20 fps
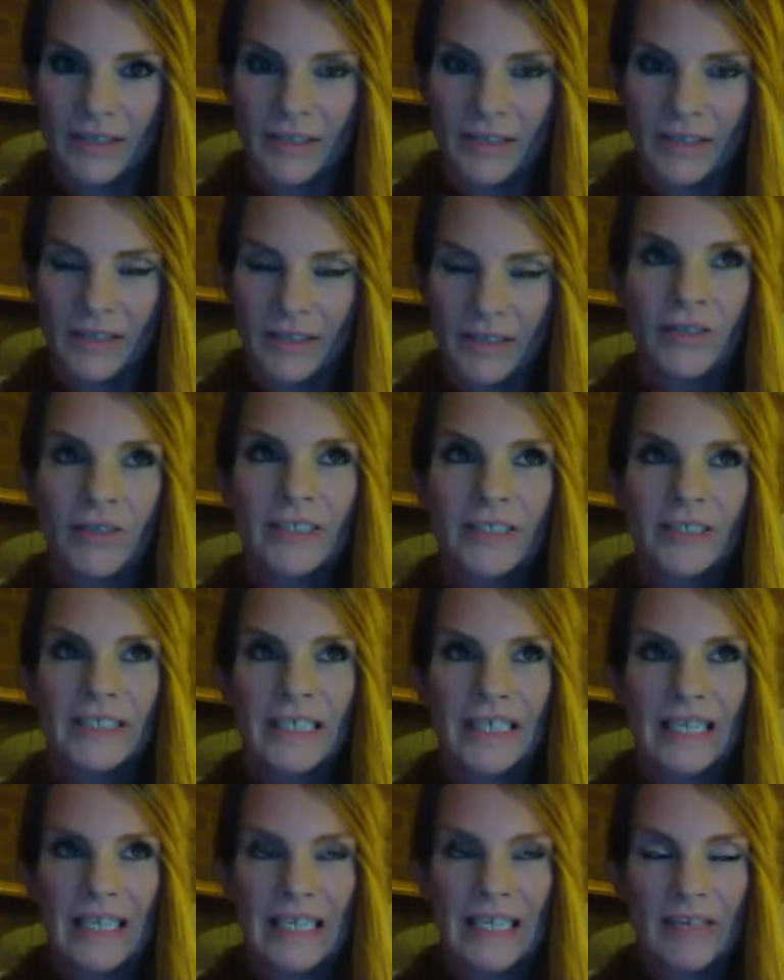There is
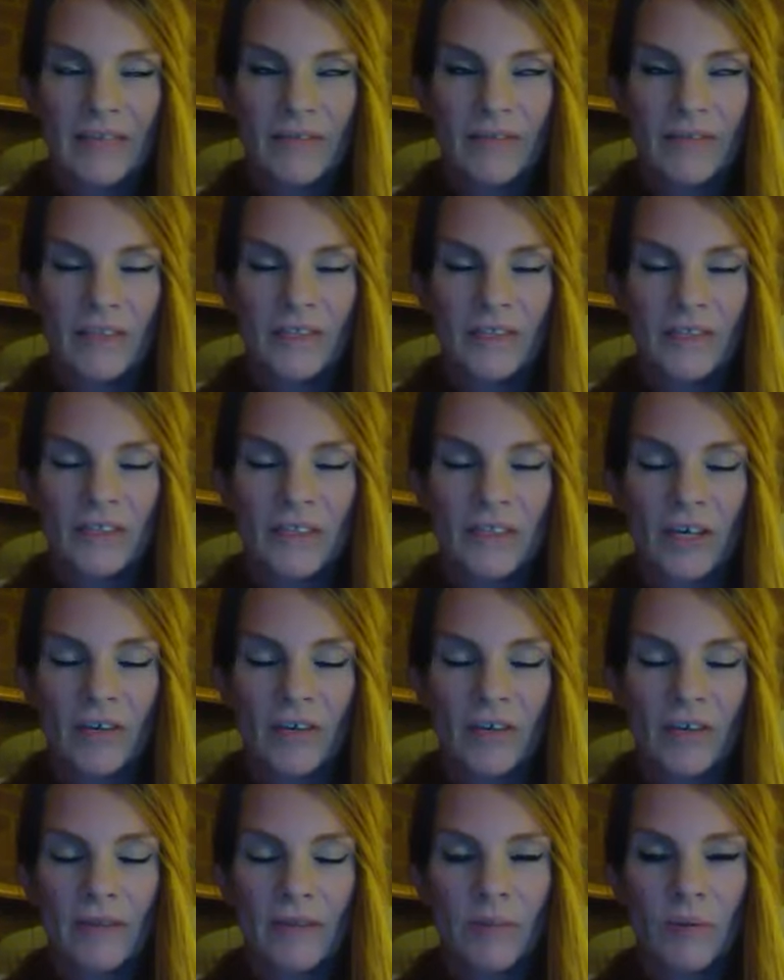even
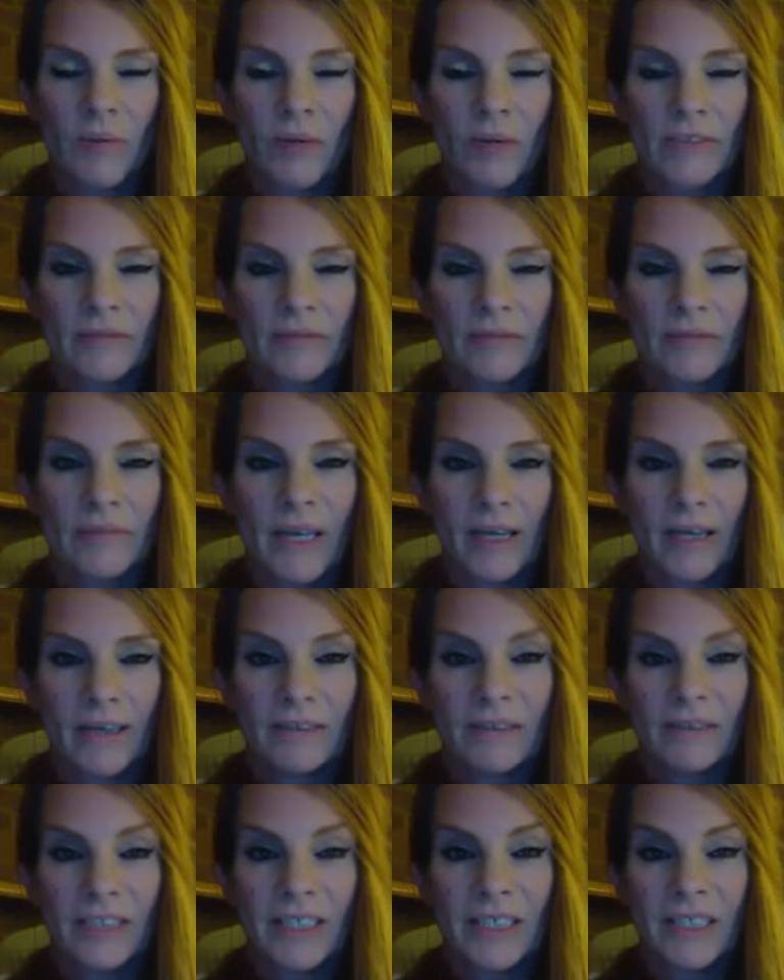survey reports from
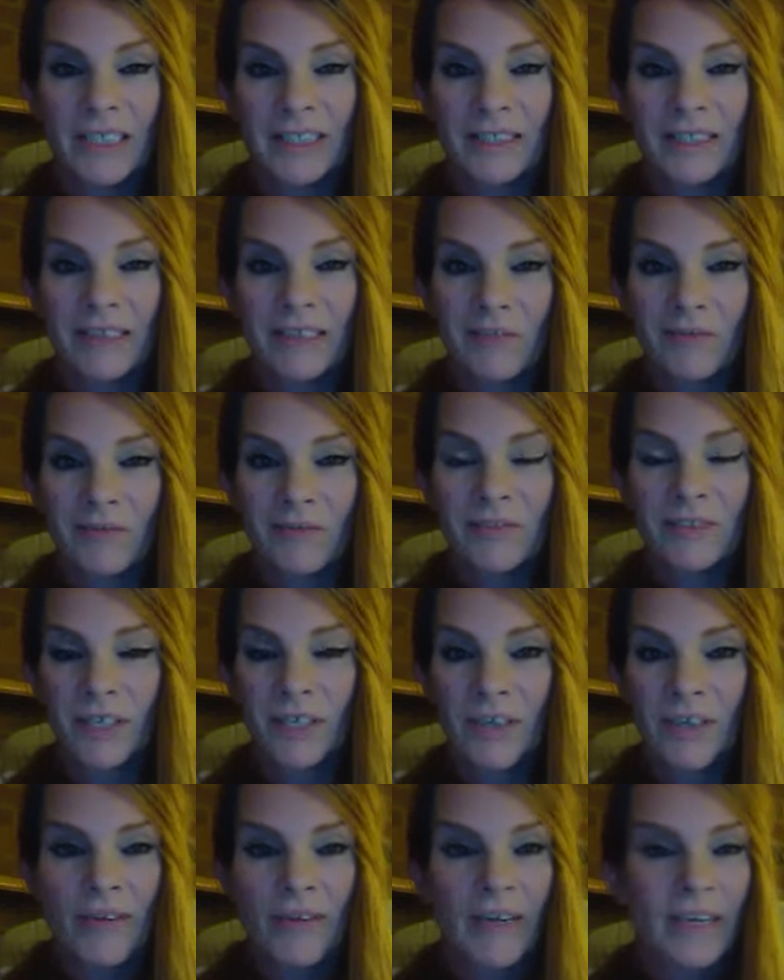LG&E's own
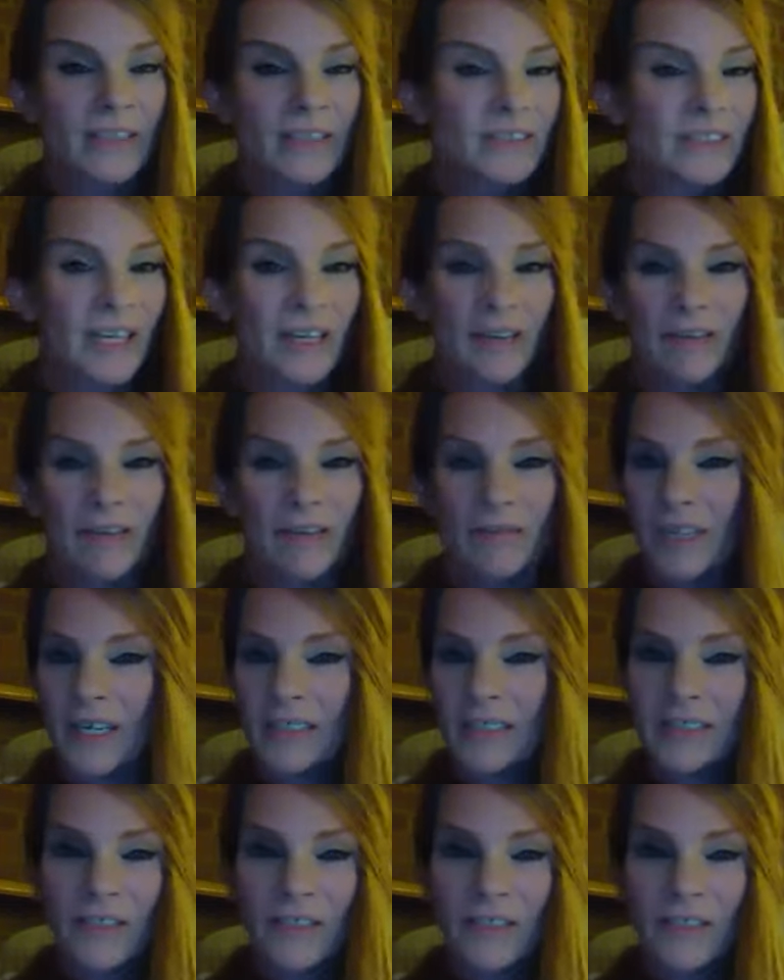surveyors they have
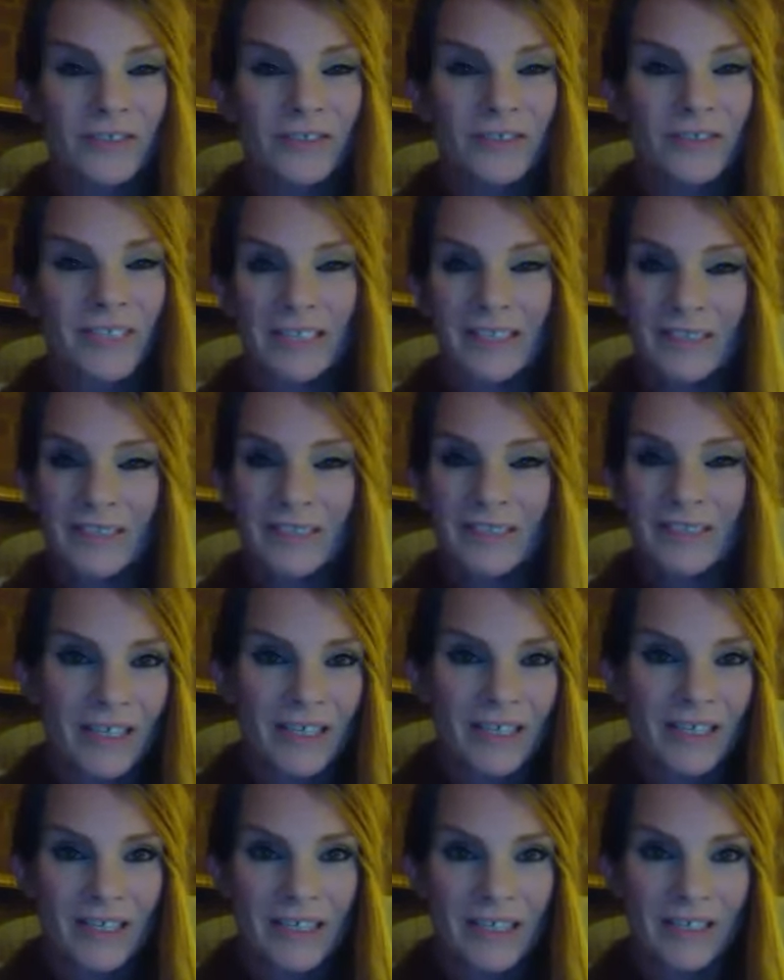not turned into the
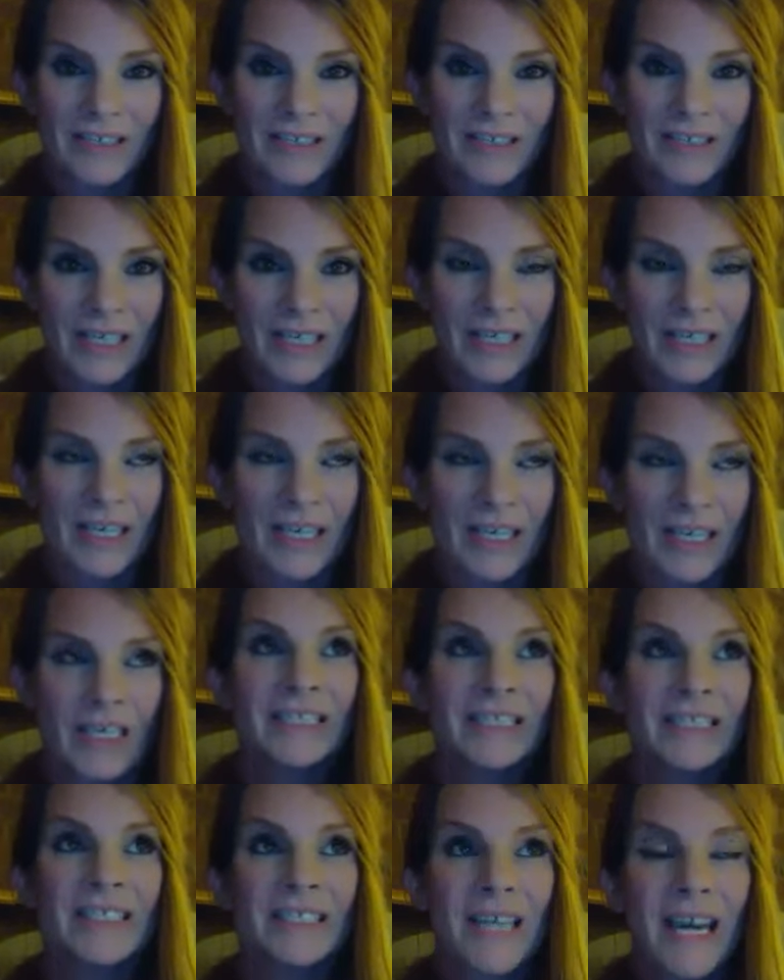EEC
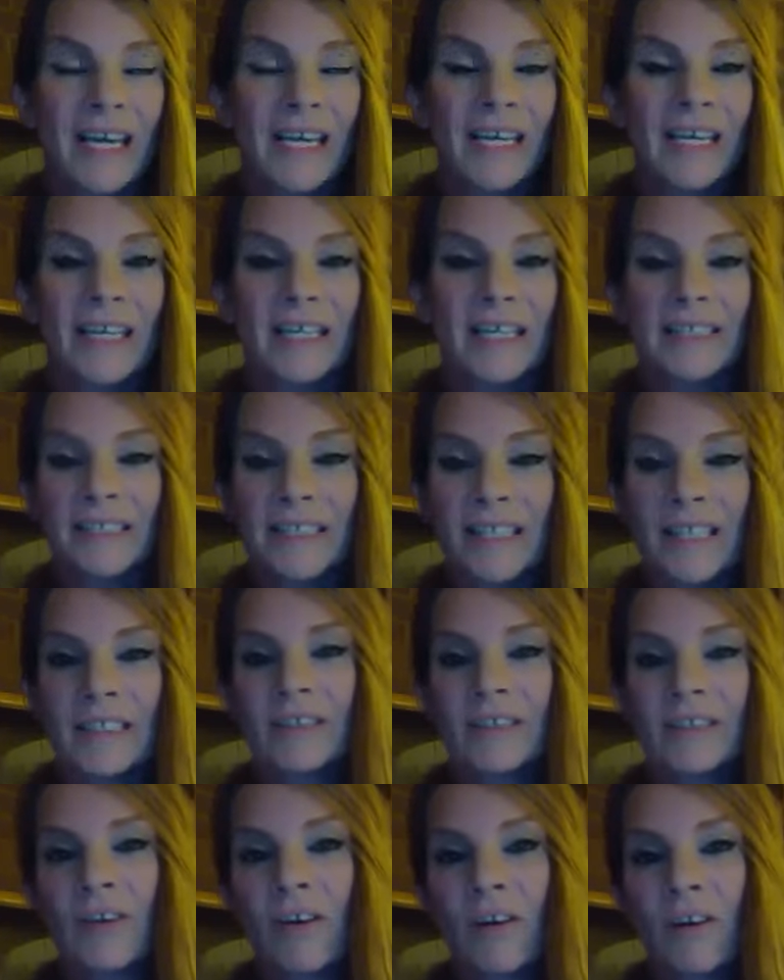stating
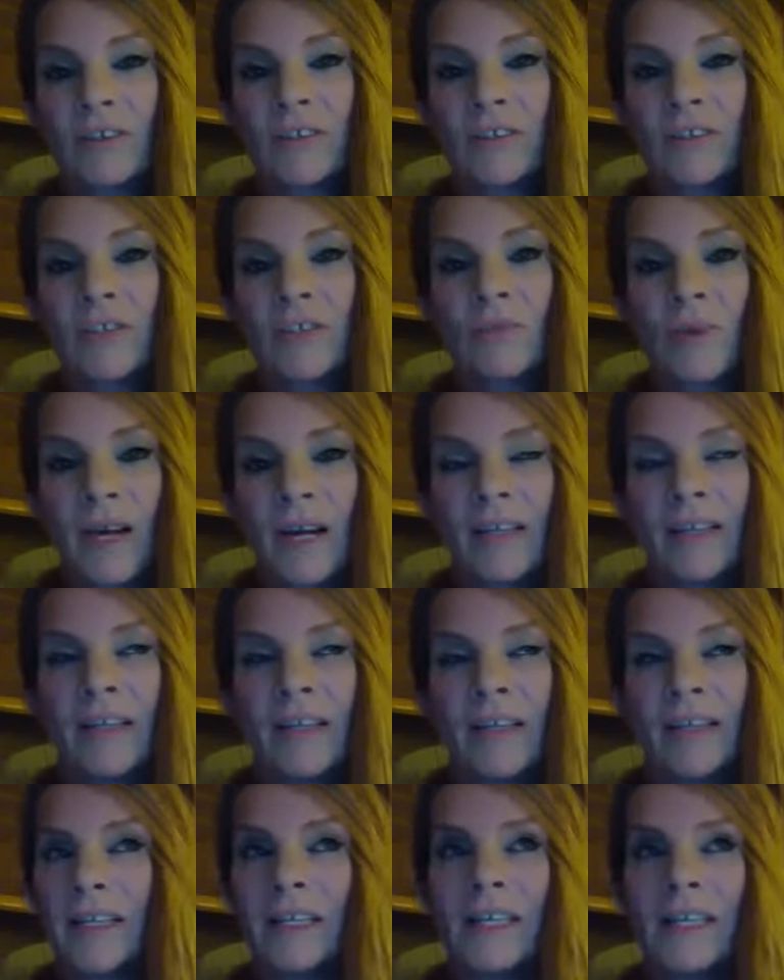intense karst terrain
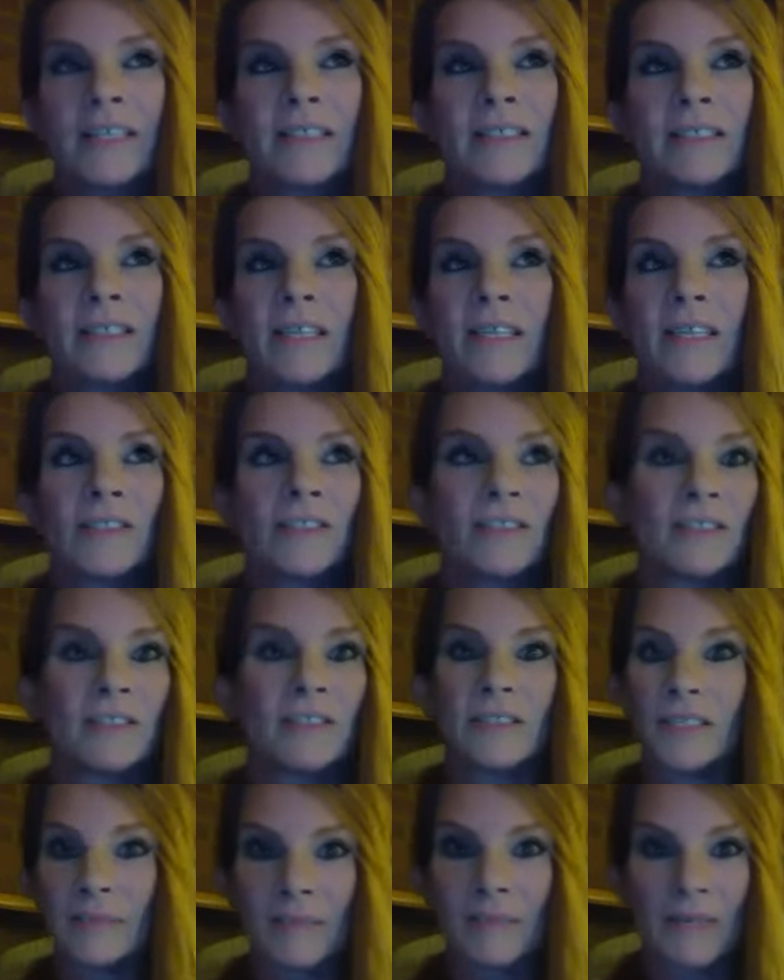that the EEC is just
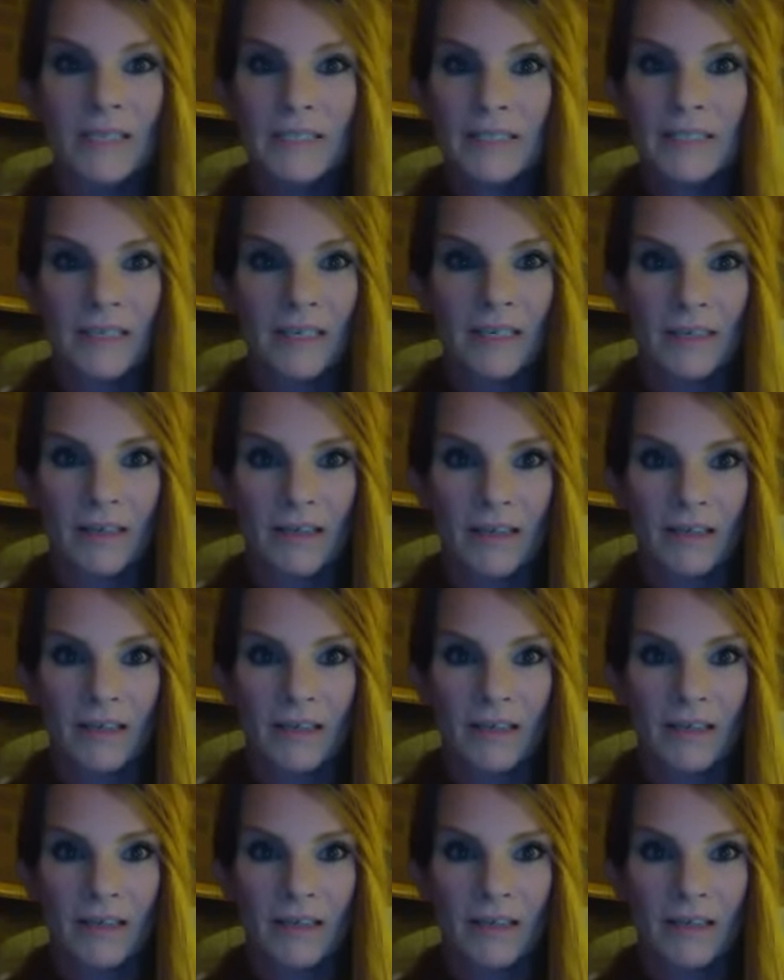dismissing